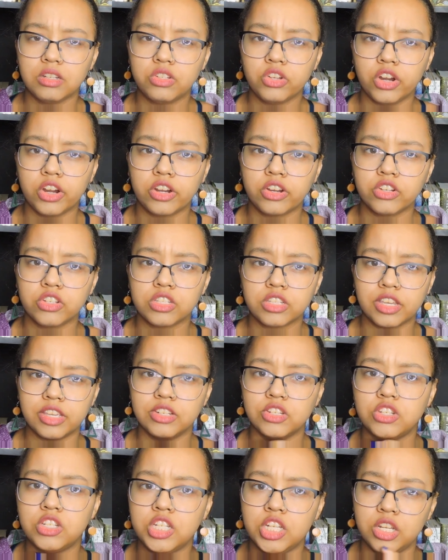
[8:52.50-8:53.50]
darker
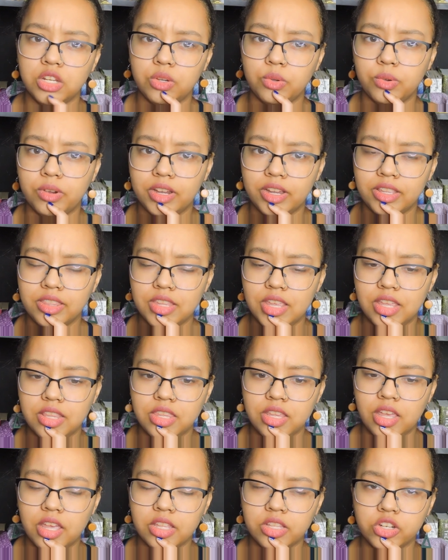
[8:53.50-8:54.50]
skinned too, and then
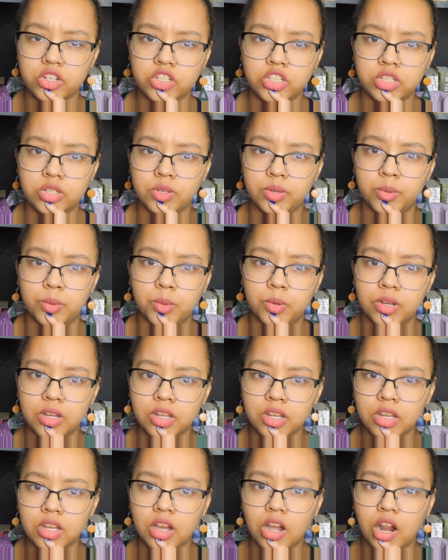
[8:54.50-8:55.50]
the other two
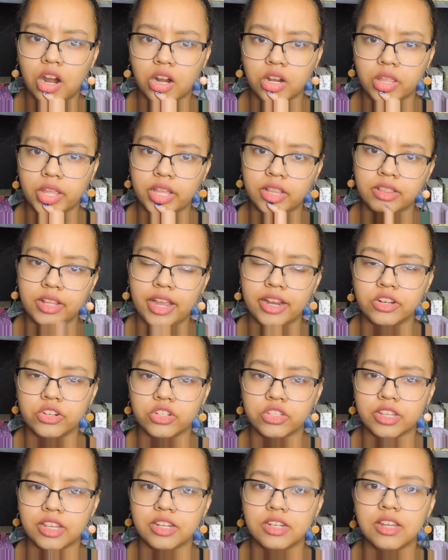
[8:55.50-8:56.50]
are like
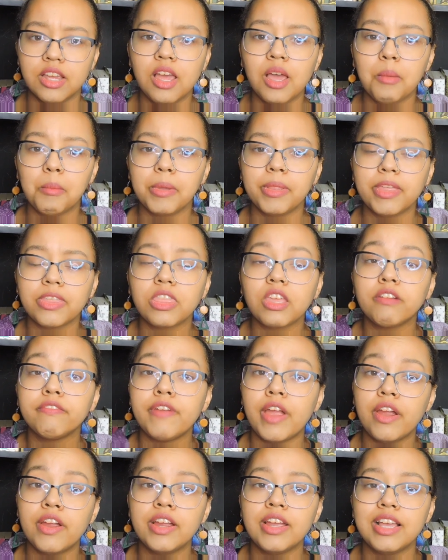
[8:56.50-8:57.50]
lighter skinned. But like
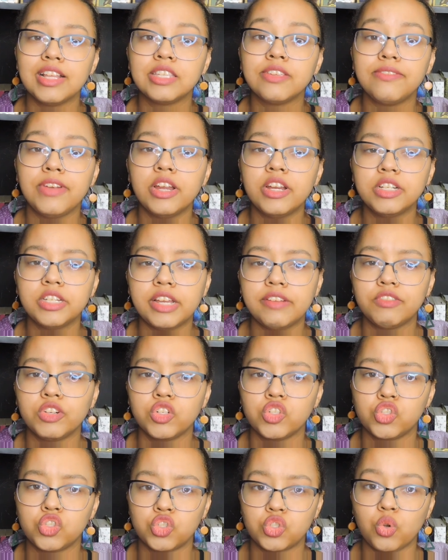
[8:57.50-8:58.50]
it's a very
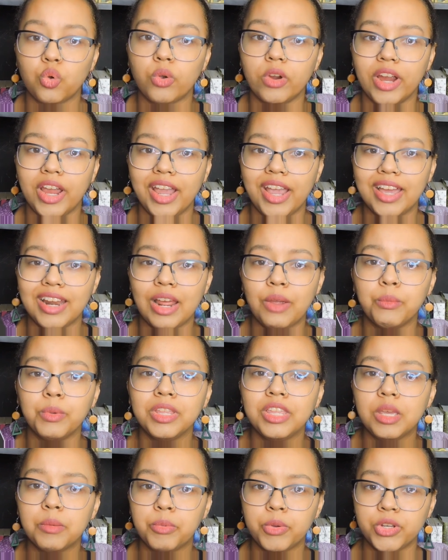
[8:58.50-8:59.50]
diverse story, and I
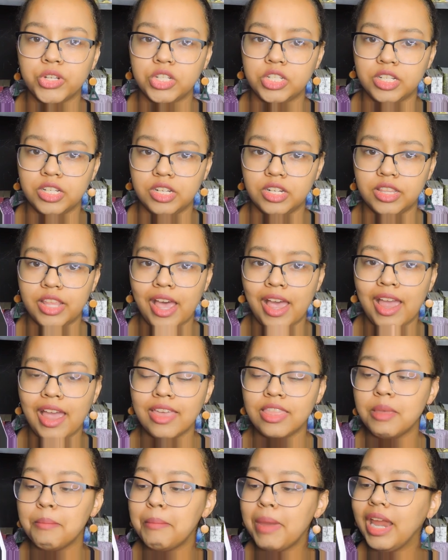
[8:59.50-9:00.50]
really appreciated that.
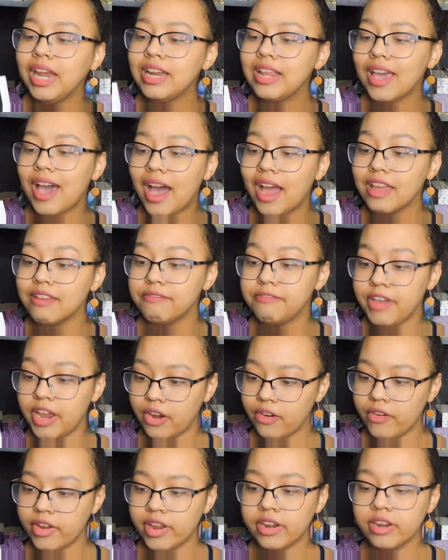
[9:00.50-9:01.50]
And the main guy,
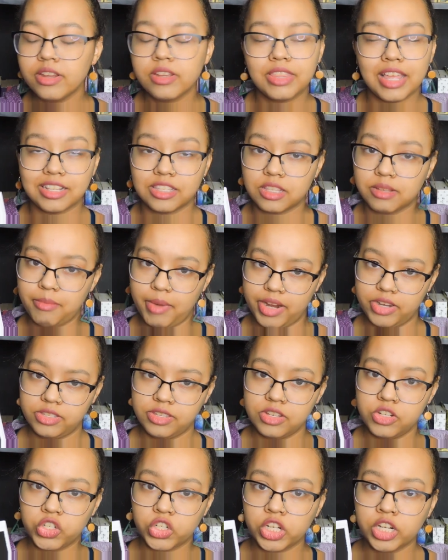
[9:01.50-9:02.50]
Baron, that's the
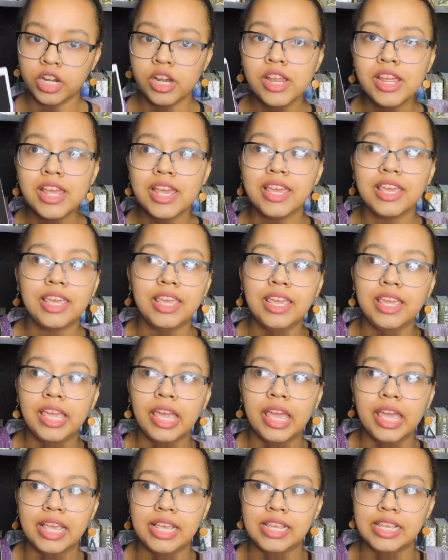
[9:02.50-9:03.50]
messenger,
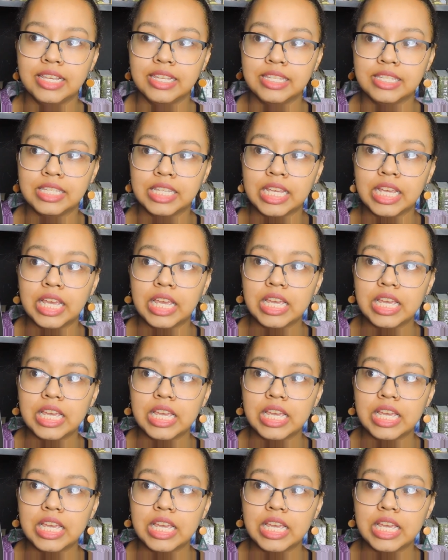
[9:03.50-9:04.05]
he is